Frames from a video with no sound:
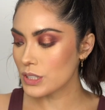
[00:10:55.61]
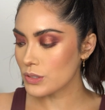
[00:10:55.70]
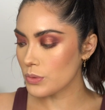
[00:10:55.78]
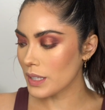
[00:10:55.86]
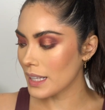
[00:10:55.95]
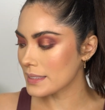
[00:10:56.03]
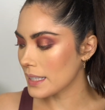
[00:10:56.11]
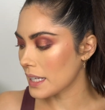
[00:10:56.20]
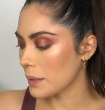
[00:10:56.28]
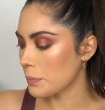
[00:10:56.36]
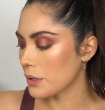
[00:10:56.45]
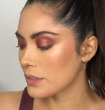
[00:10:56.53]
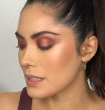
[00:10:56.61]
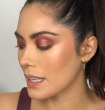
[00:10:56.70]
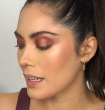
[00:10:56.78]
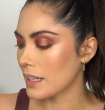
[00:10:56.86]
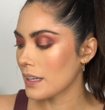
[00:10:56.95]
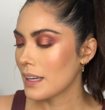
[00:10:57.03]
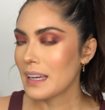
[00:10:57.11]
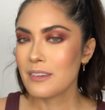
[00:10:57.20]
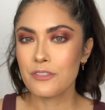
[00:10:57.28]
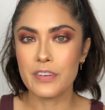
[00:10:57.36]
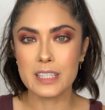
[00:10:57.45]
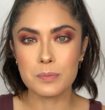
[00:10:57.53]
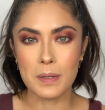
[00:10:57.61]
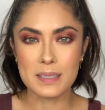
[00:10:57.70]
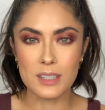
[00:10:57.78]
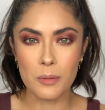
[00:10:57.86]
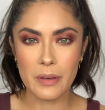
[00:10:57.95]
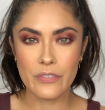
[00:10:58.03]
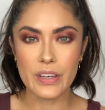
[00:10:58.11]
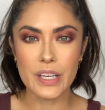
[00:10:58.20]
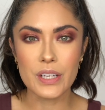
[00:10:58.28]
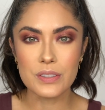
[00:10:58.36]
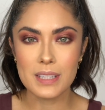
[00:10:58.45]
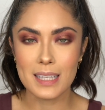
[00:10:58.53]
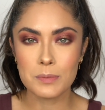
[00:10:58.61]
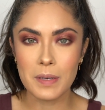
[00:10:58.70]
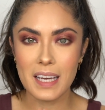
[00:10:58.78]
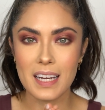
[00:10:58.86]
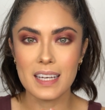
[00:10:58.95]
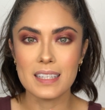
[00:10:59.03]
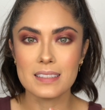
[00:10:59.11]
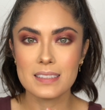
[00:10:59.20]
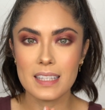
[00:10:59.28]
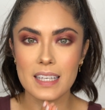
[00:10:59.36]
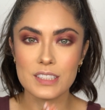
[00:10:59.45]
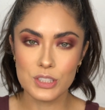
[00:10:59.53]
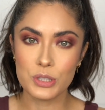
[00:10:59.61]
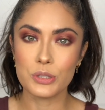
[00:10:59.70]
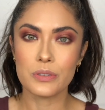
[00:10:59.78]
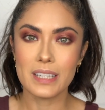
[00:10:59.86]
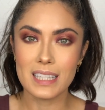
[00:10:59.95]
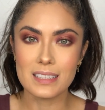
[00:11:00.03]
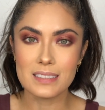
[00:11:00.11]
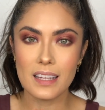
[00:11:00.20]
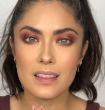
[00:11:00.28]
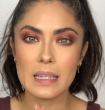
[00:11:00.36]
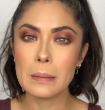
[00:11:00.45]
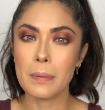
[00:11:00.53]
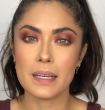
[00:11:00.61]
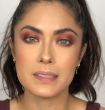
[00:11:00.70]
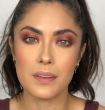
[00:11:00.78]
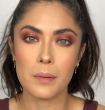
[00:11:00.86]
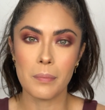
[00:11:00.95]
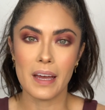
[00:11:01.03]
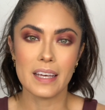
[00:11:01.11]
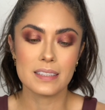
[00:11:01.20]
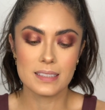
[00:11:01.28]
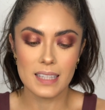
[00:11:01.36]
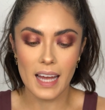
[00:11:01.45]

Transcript: just realized I keep using Fix Plus in all my videos, and that's because it too is the best of the best